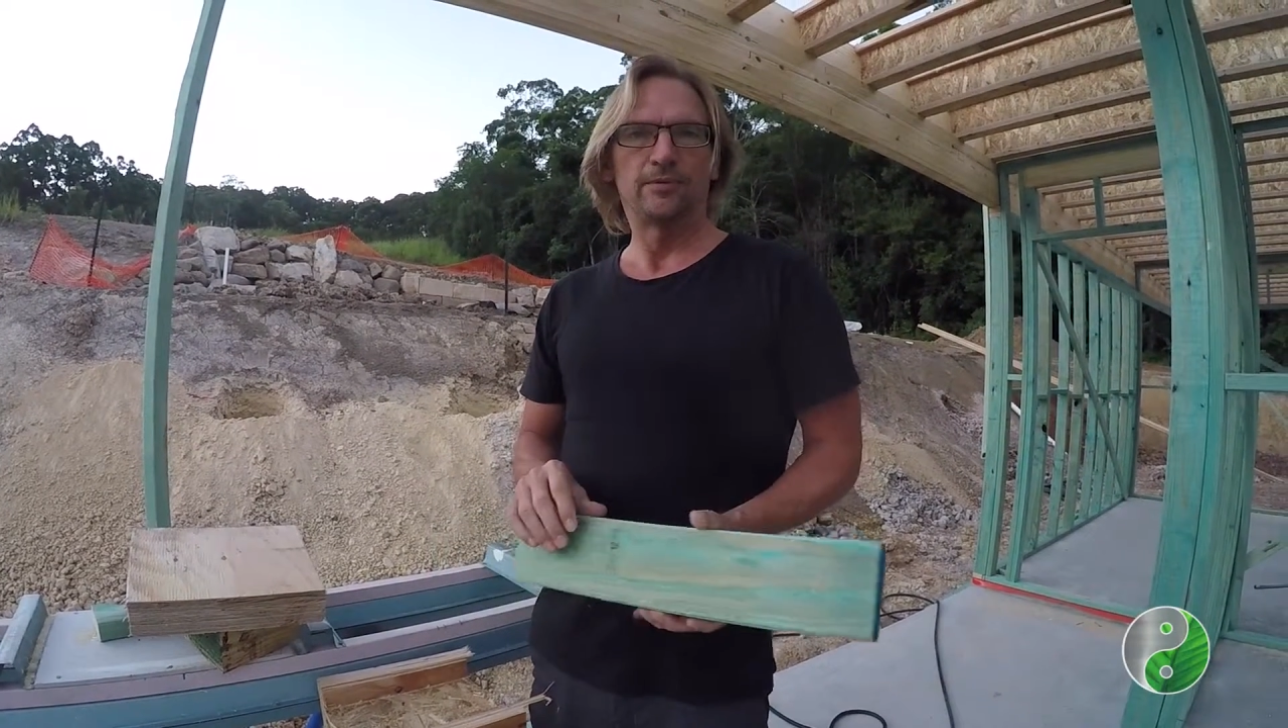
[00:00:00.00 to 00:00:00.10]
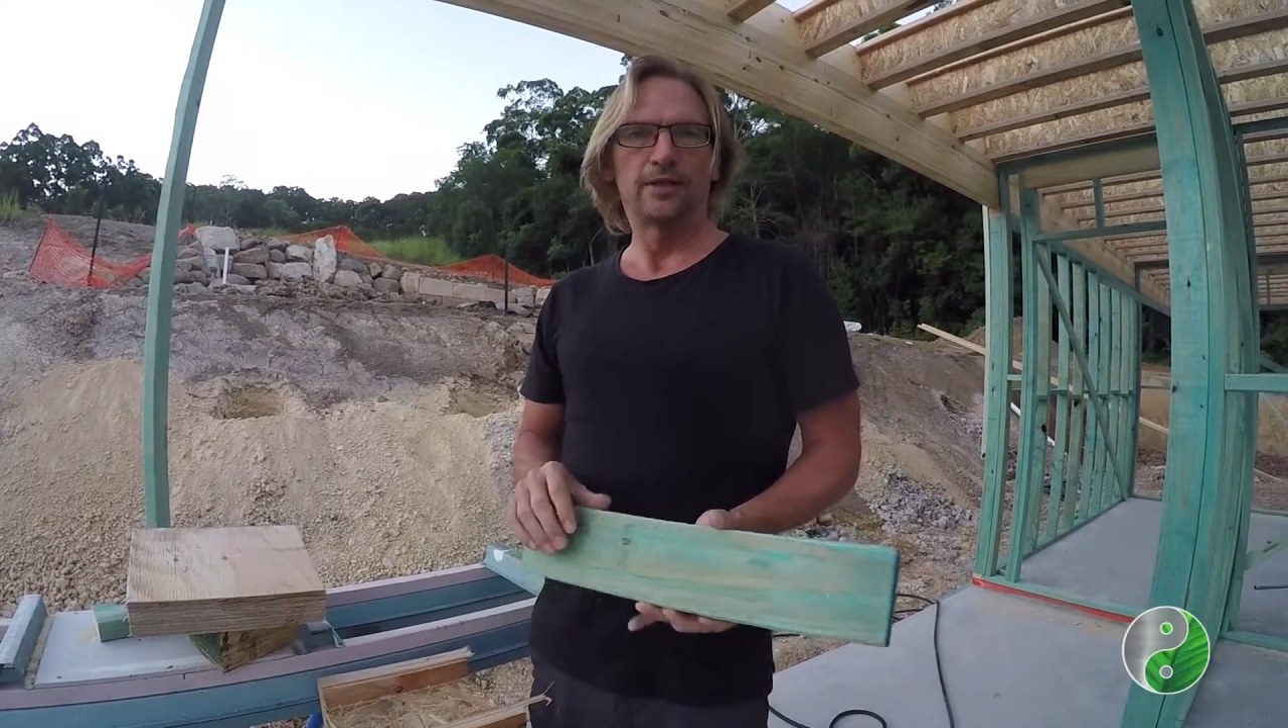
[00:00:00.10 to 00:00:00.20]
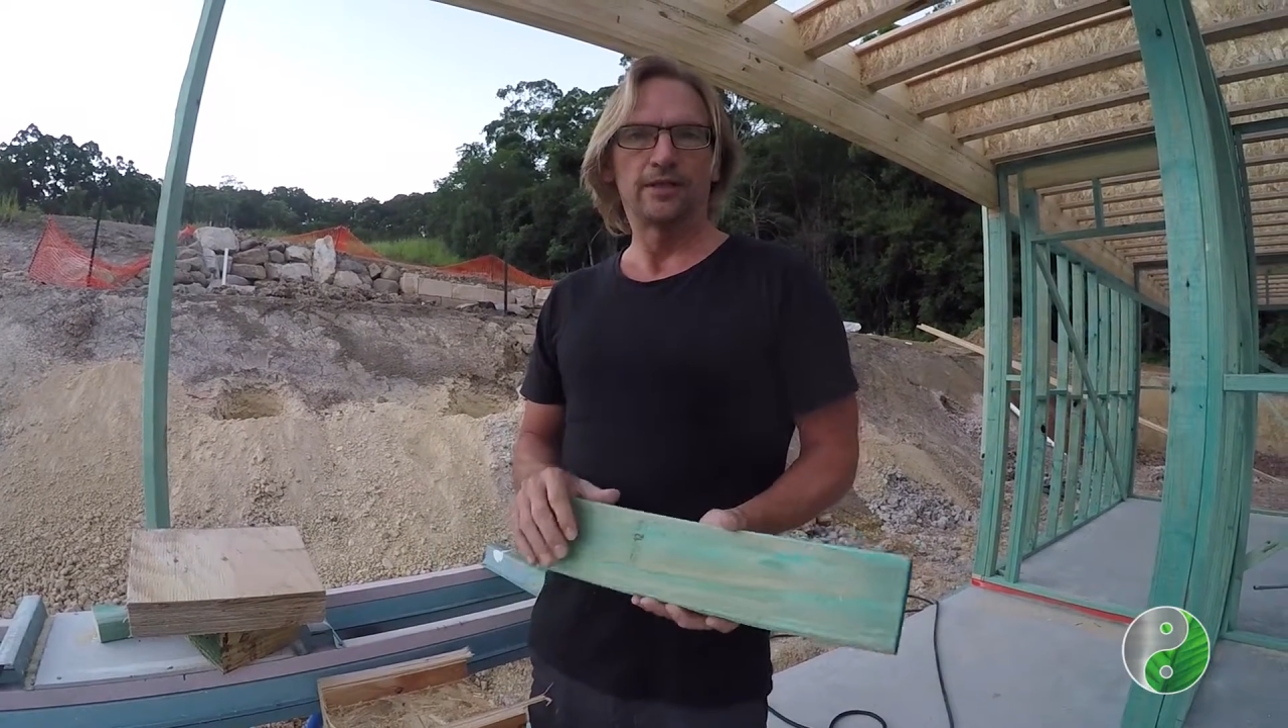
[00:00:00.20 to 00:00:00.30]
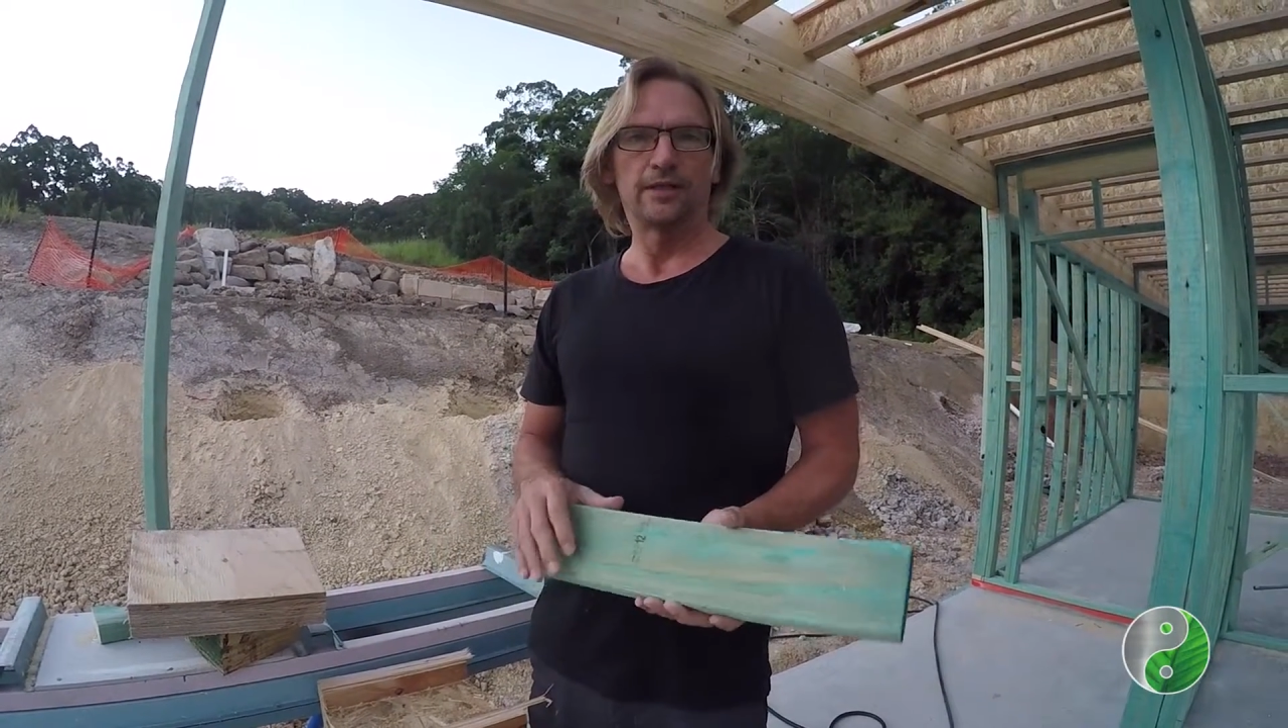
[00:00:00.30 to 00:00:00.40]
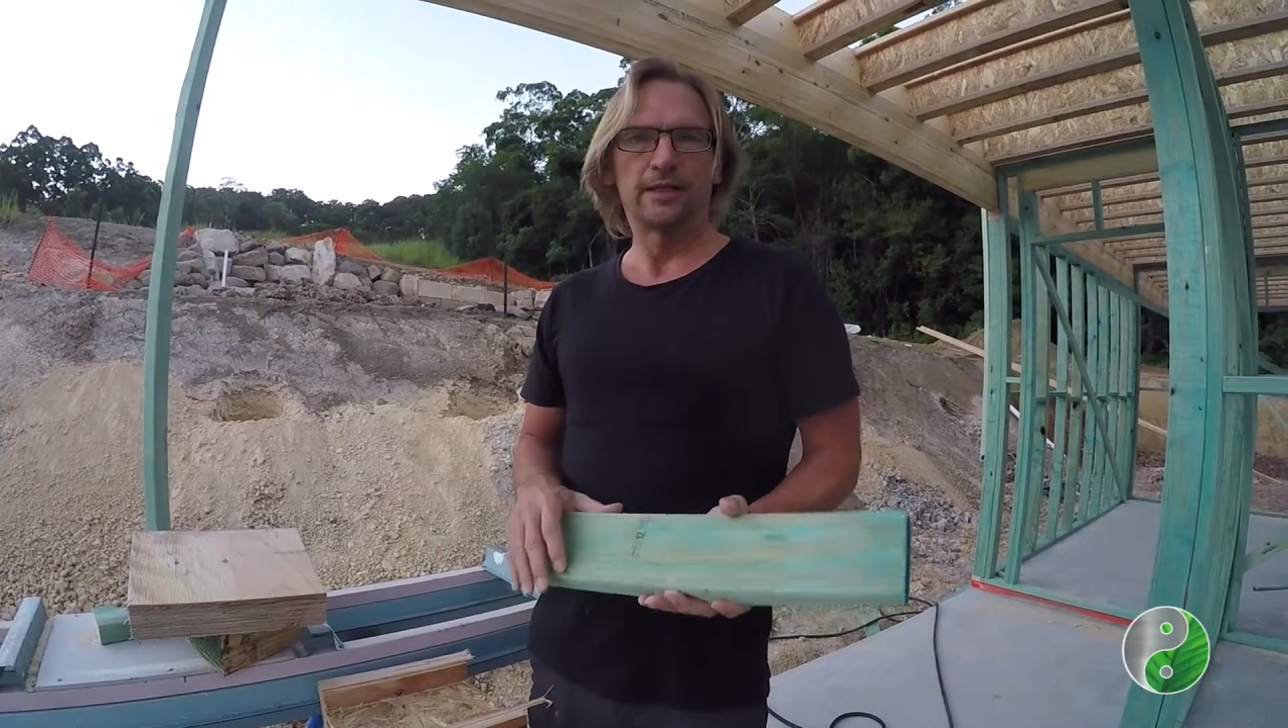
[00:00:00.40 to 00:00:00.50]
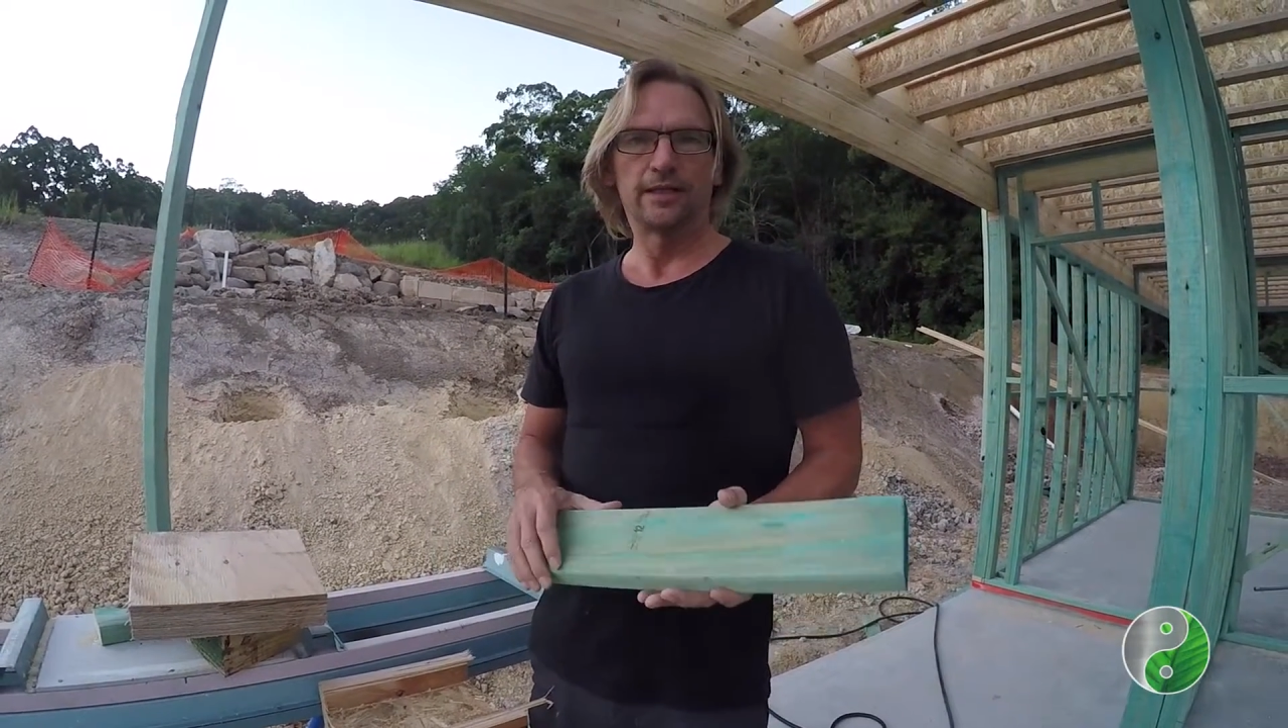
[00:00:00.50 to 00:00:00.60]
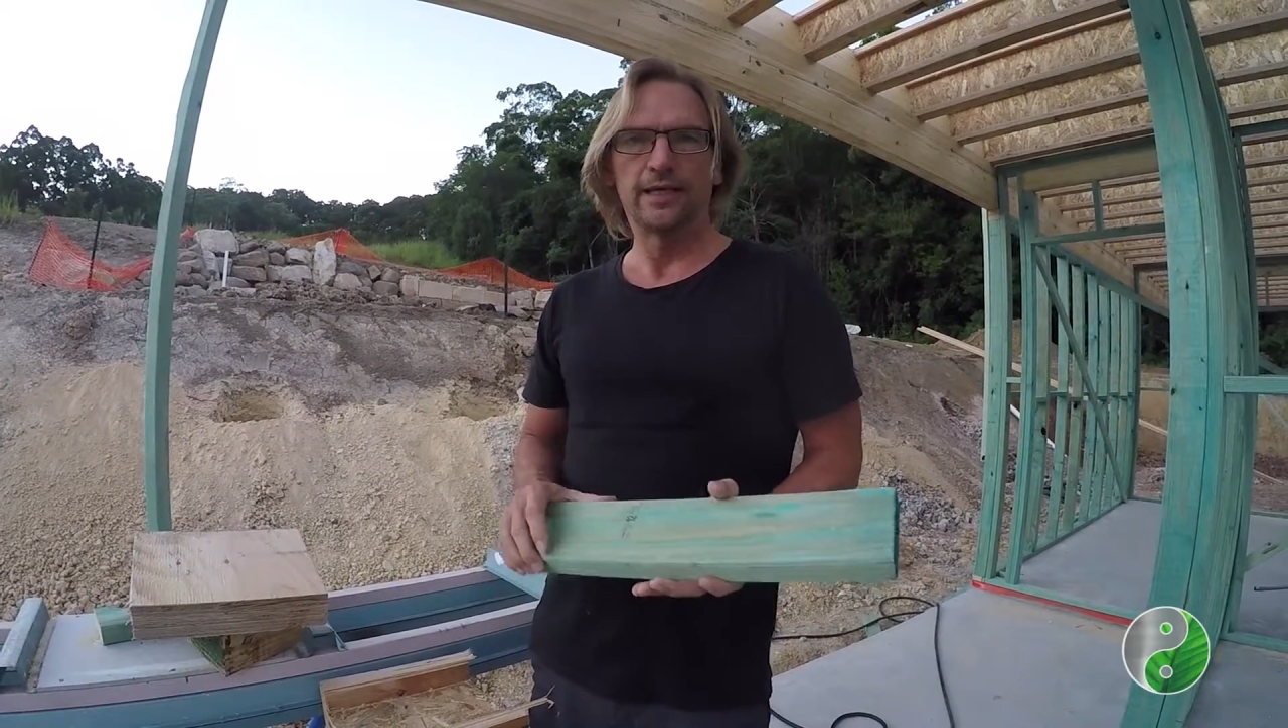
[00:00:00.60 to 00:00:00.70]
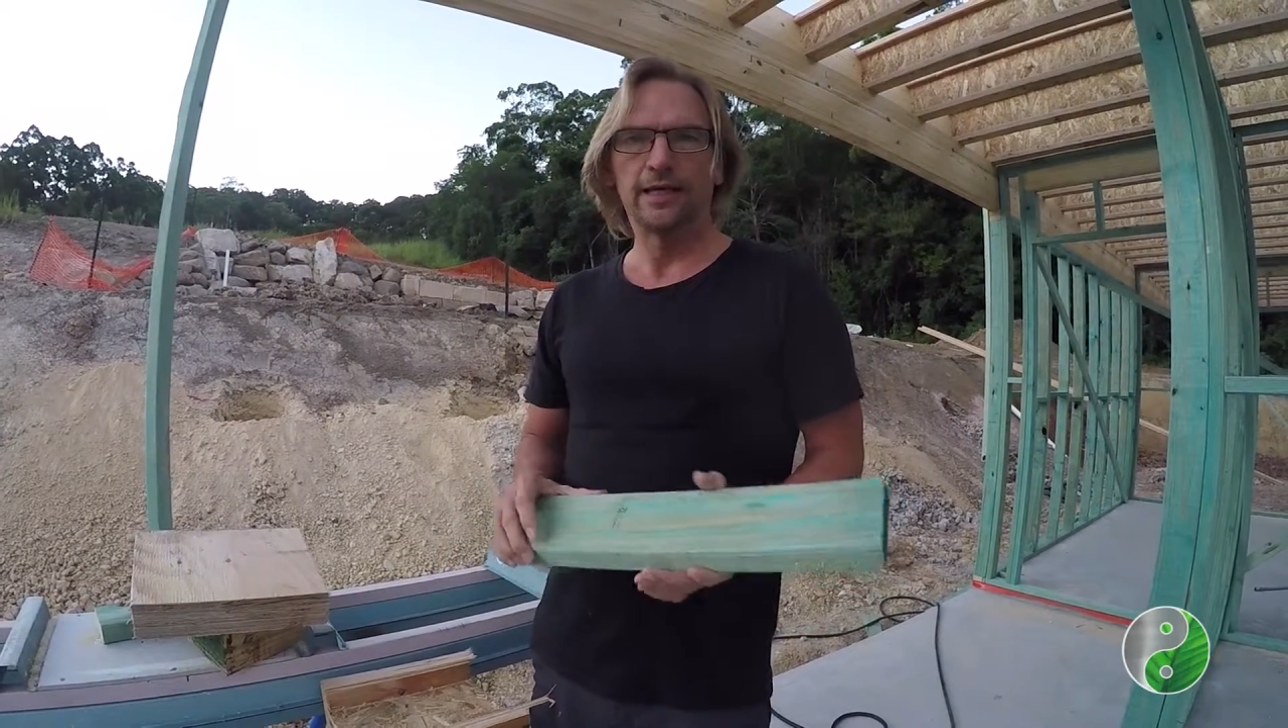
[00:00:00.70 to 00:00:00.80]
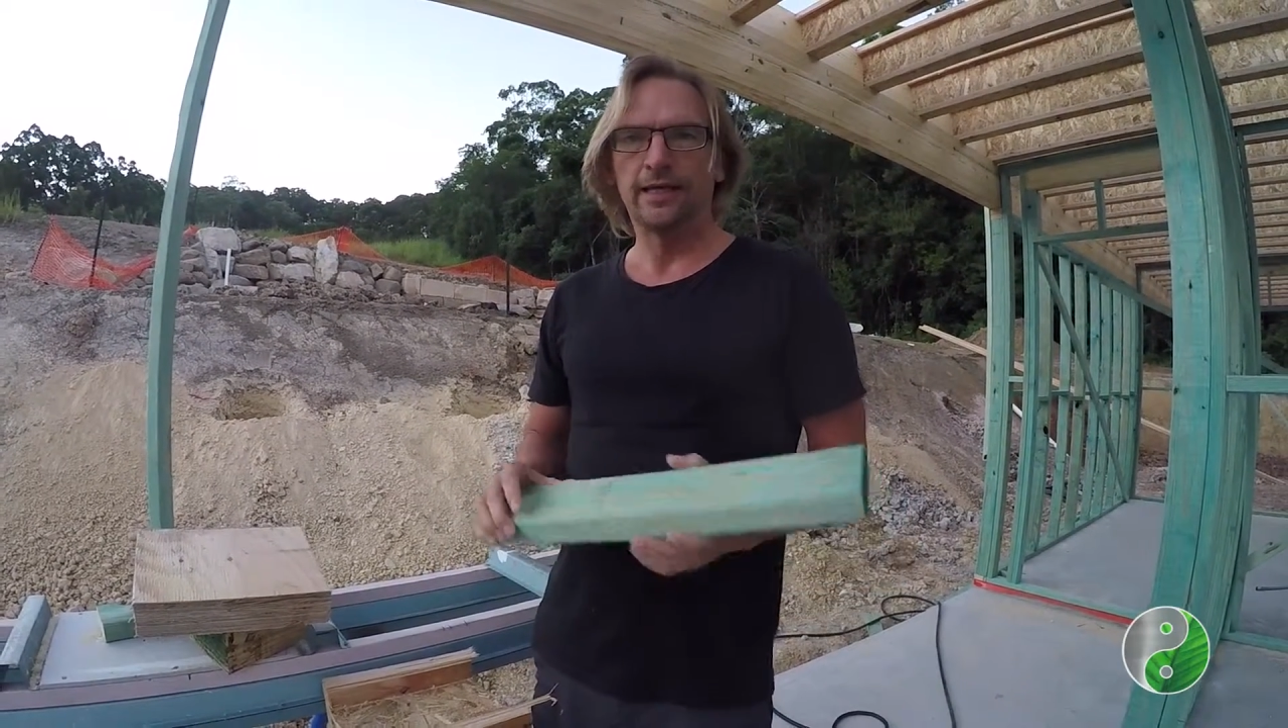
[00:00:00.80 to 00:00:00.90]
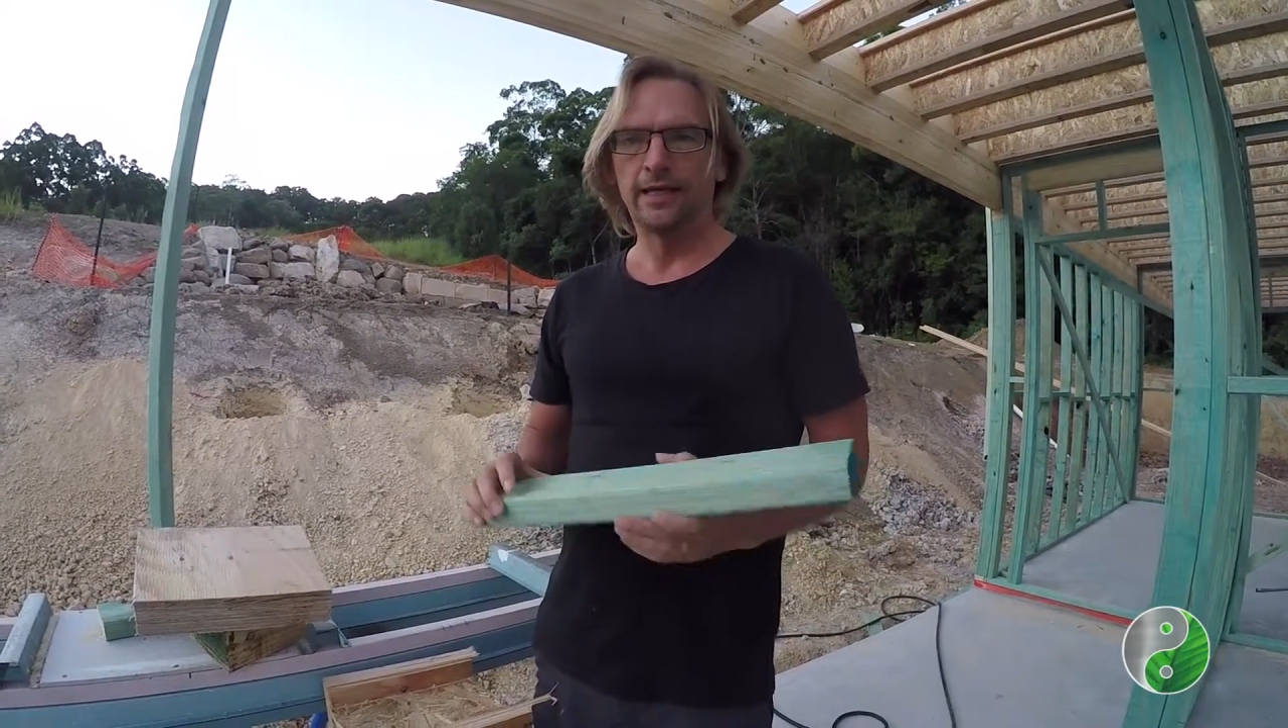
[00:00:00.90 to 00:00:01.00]
or anything like
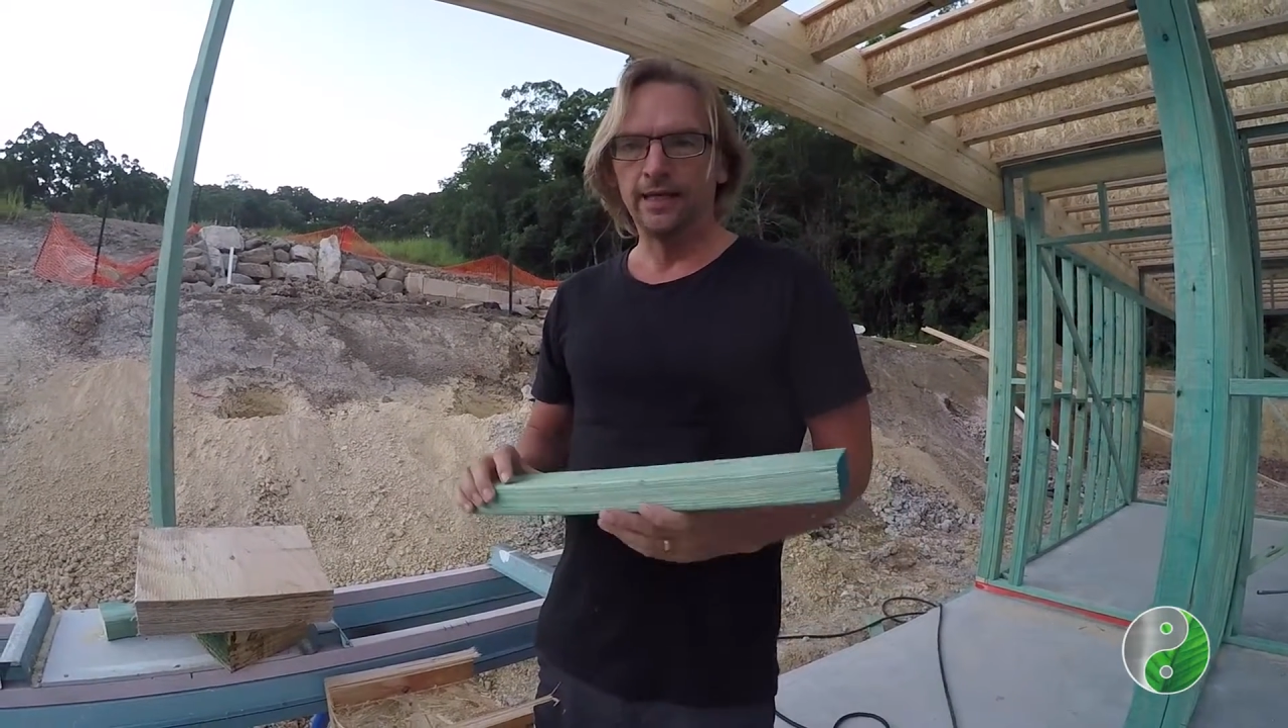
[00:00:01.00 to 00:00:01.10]
that.